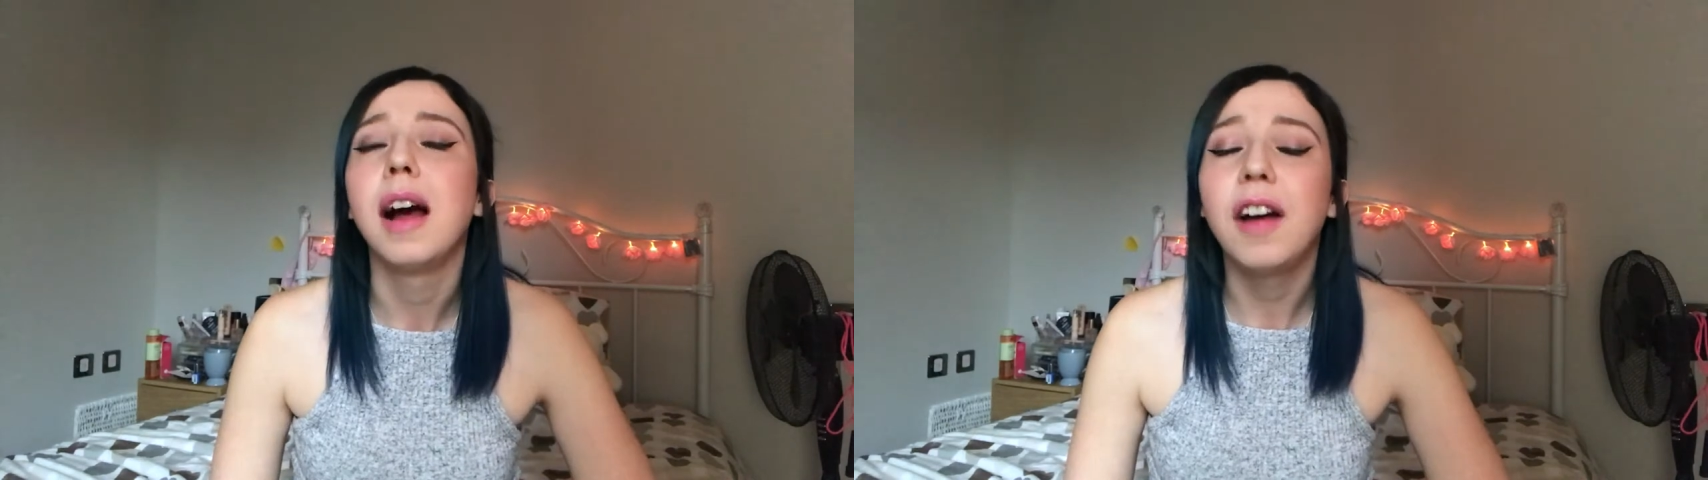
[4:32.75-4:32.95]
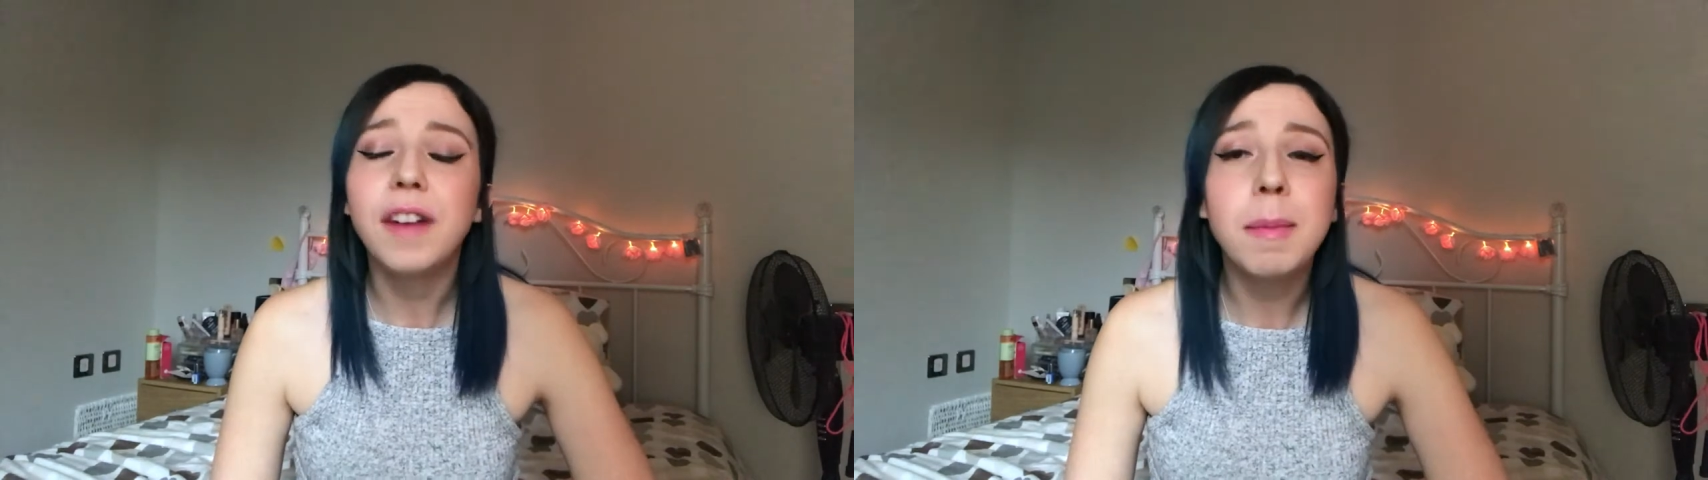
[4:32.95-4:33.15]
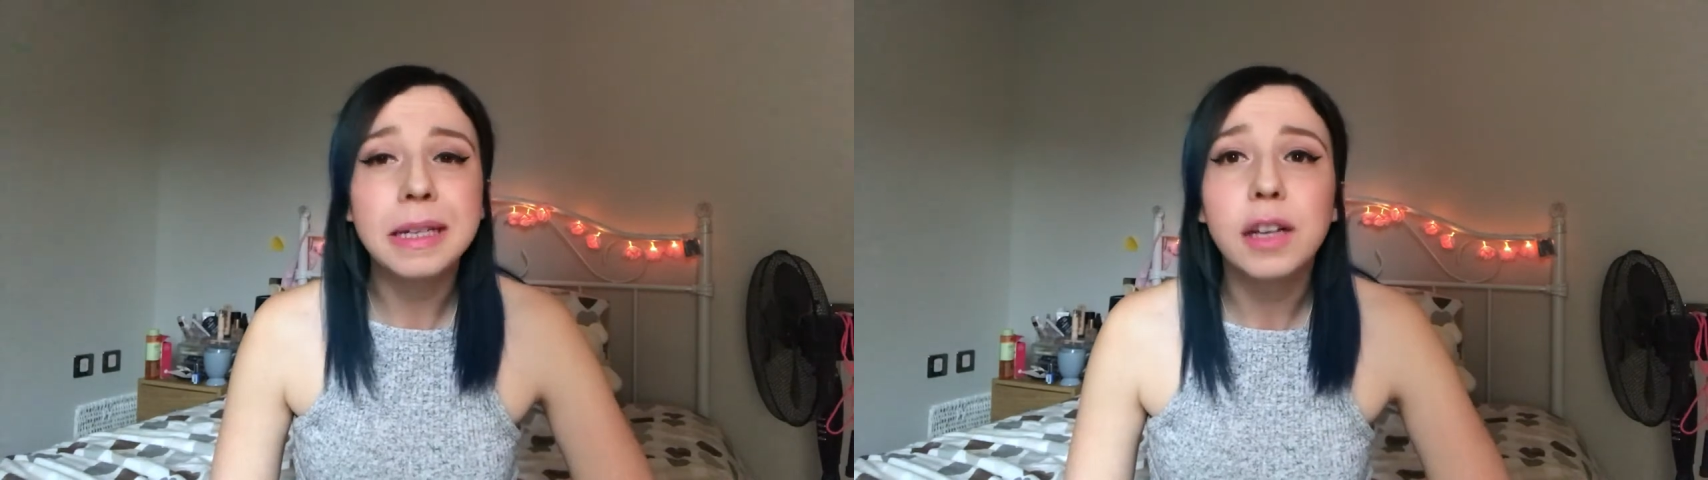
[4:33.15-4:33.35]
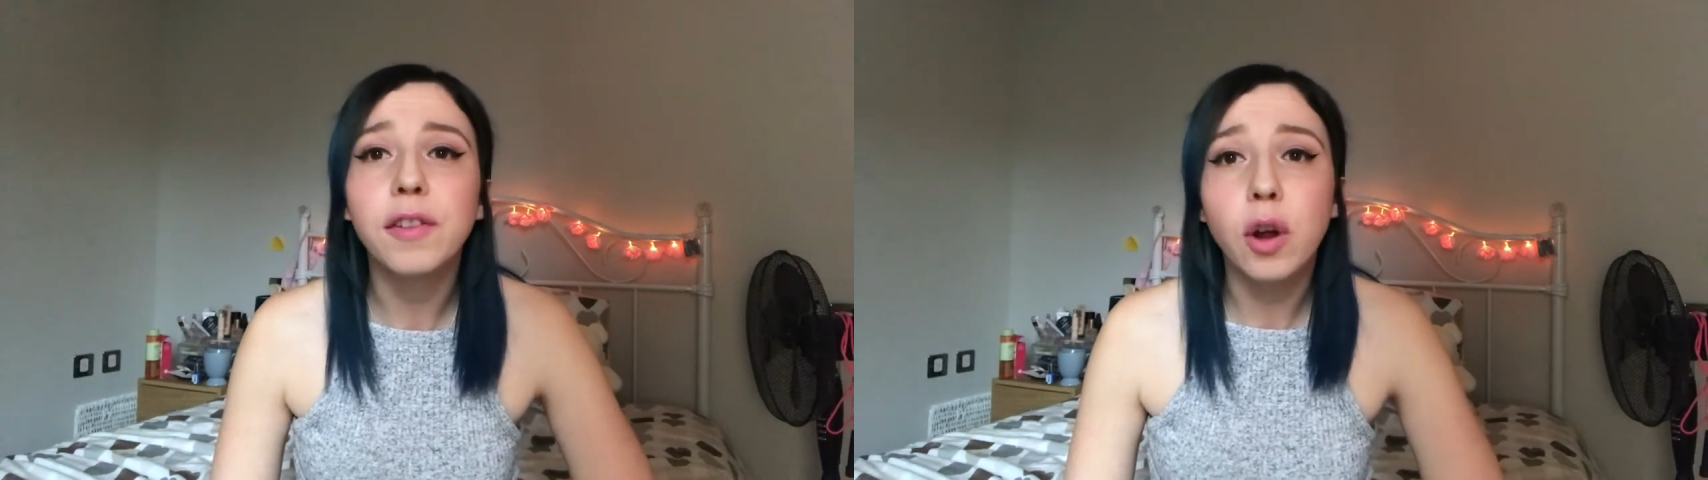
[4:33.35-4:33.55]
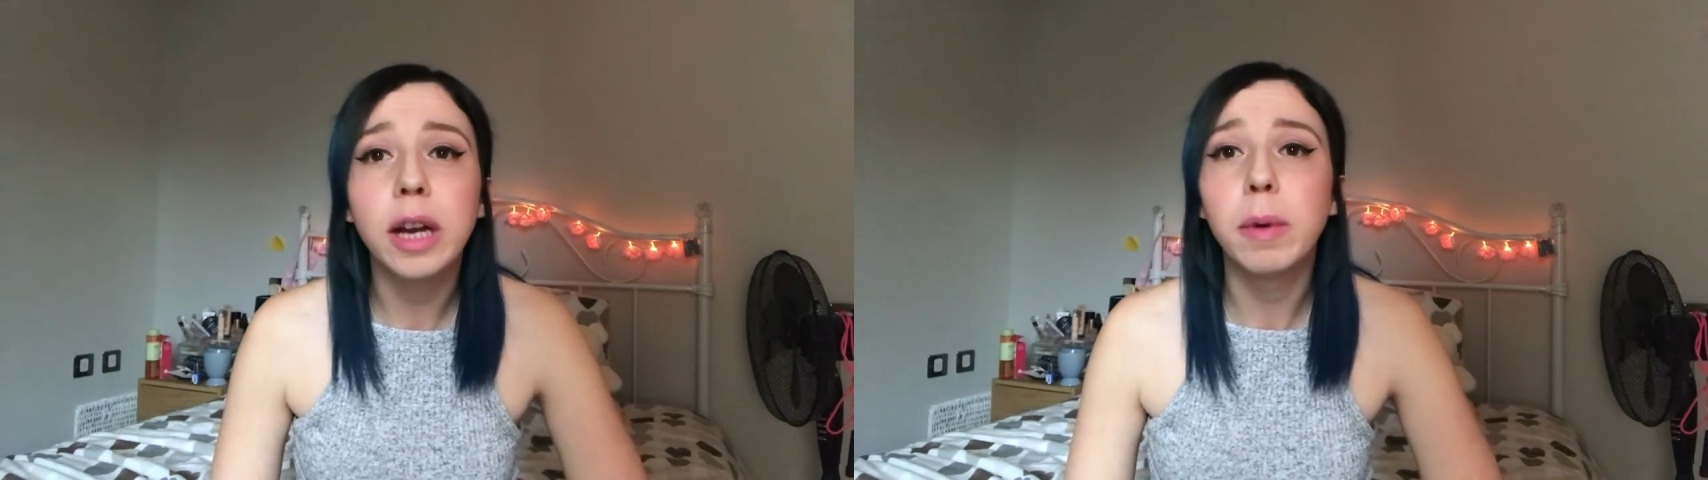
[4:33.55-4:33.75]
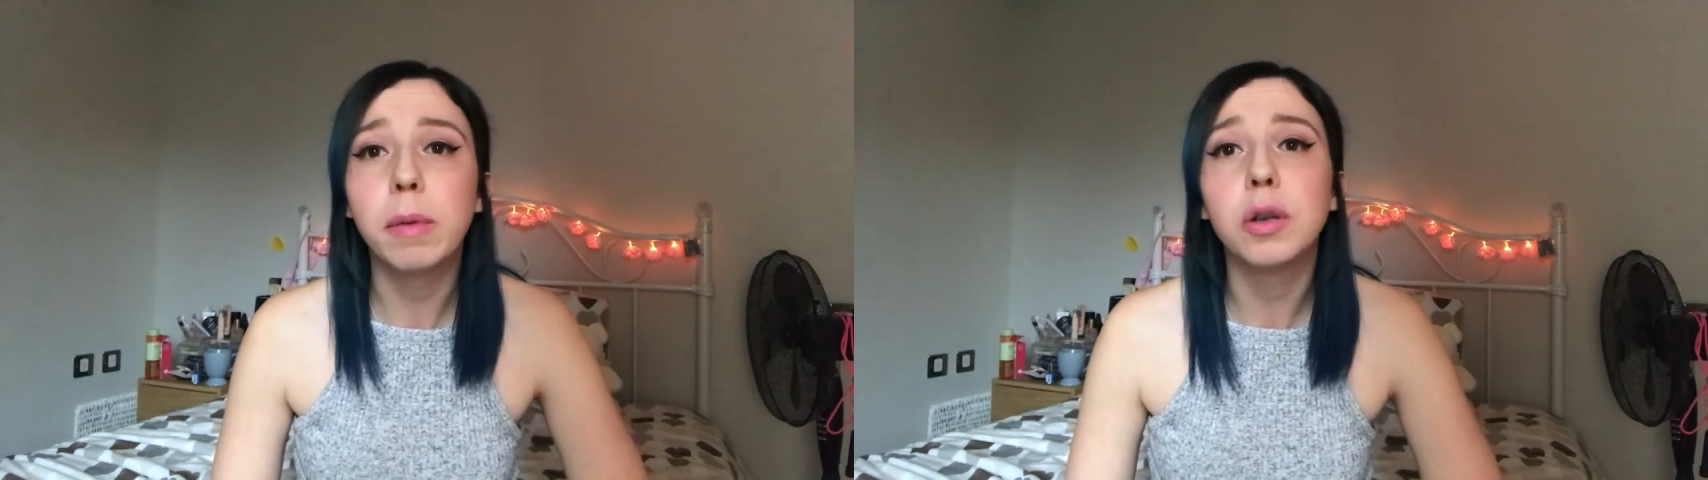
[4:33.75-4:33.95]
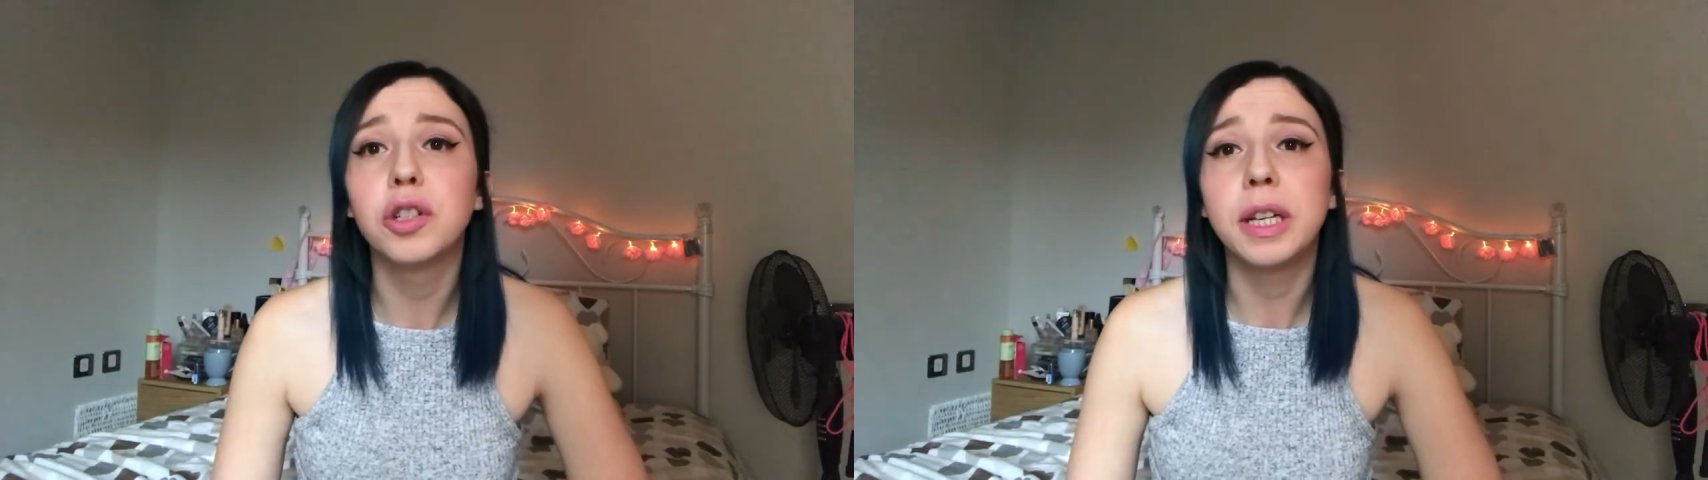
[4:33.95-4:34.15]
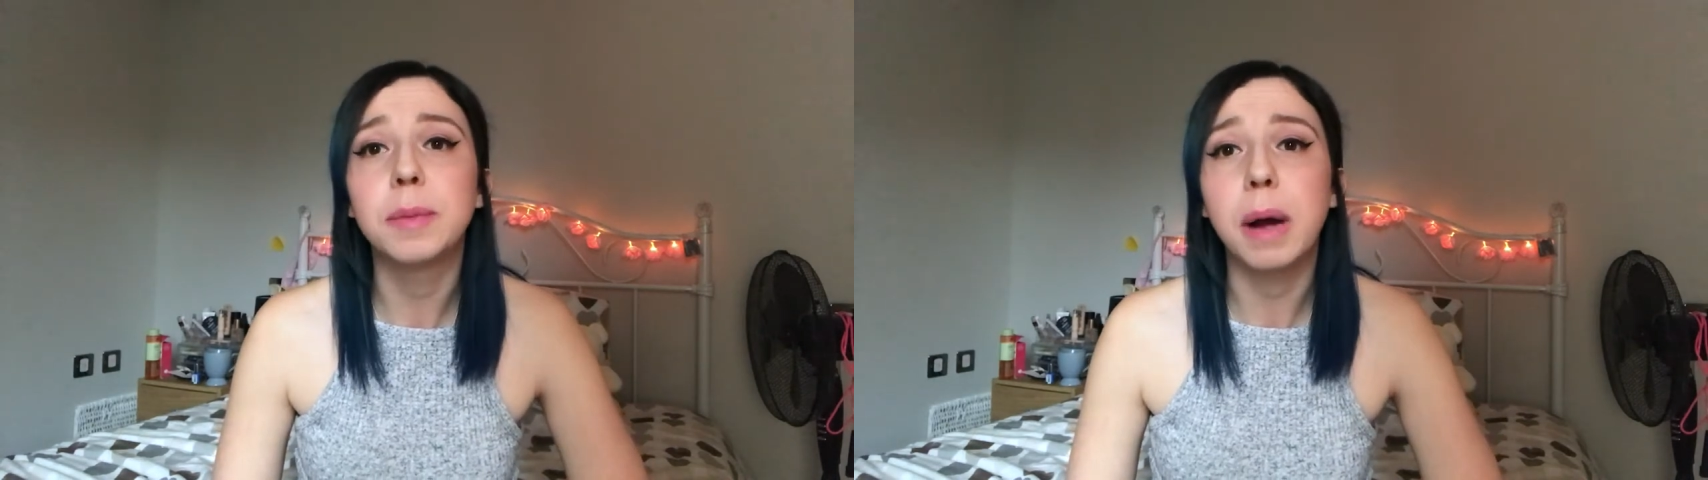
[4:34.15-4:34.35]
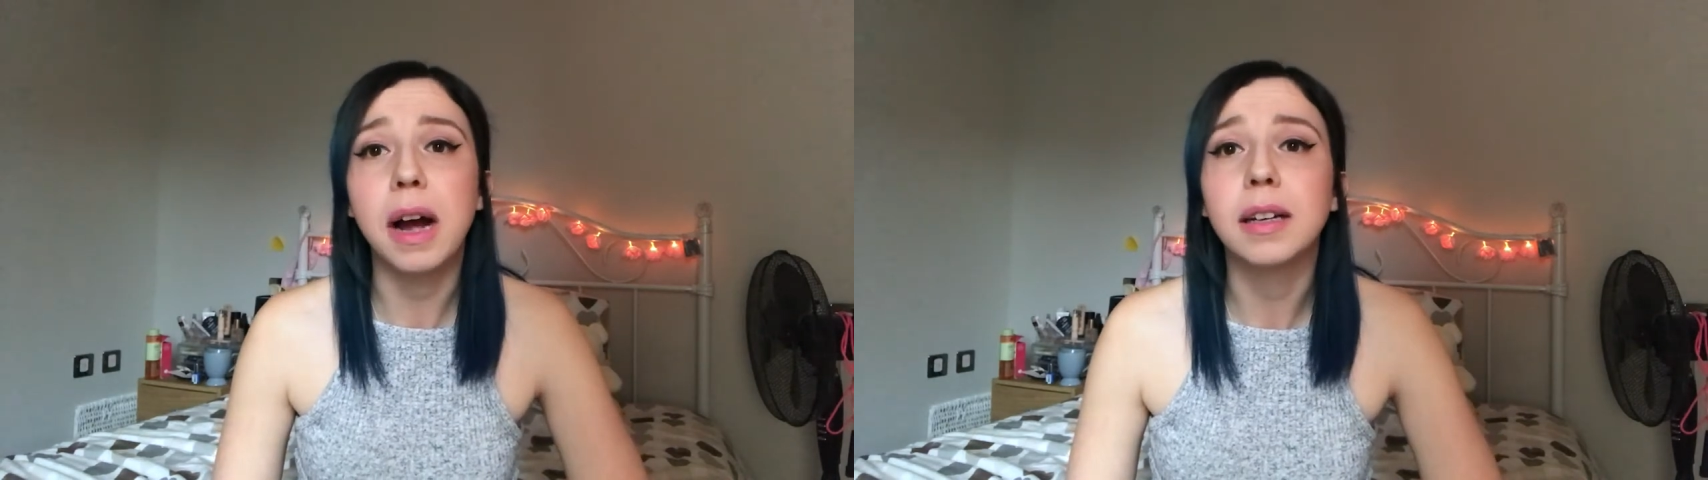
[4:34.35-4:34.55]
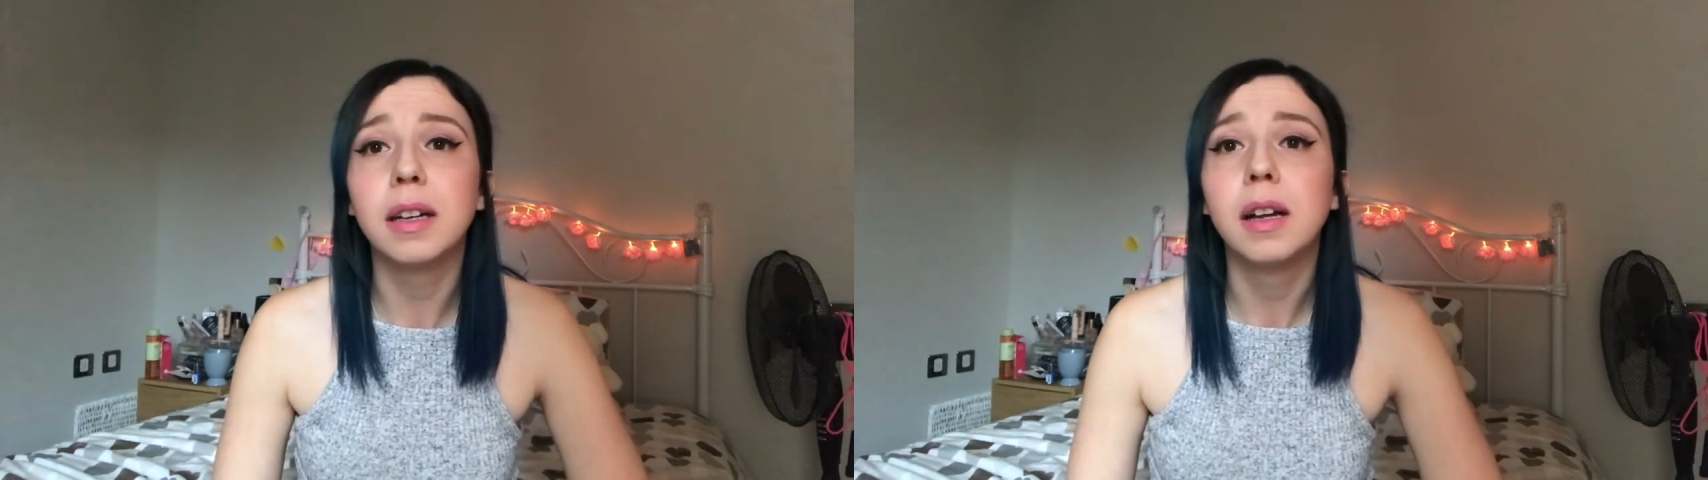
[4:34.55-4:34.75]
I find myself annoying when I watch these
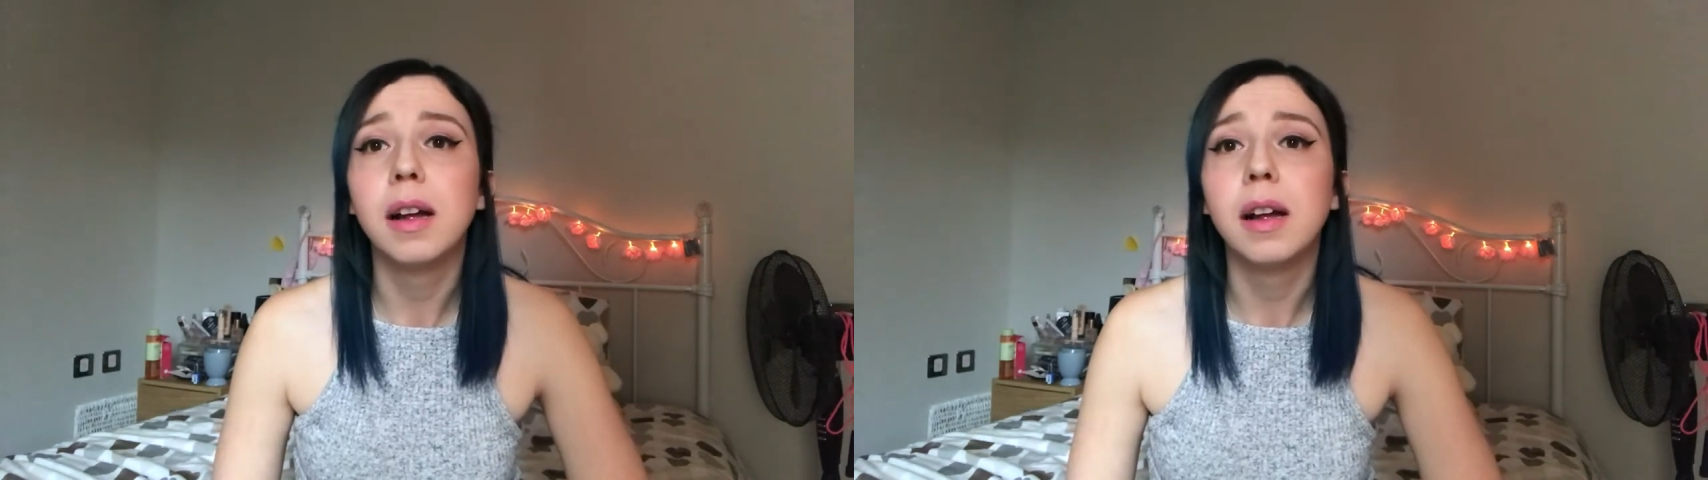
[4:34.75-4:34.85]
back.